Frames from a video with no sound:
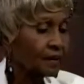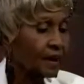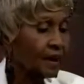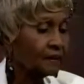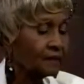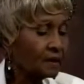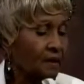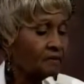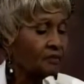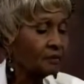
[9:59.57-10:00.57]
And the
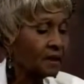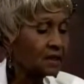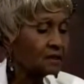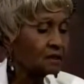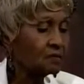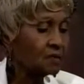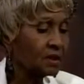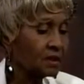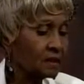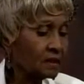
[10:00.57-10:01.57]
information
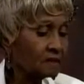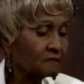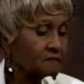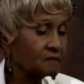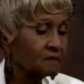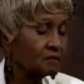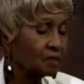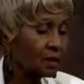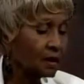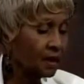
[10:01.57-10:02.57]
we give
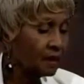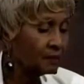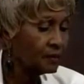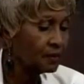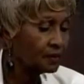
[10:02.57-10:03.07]
will help you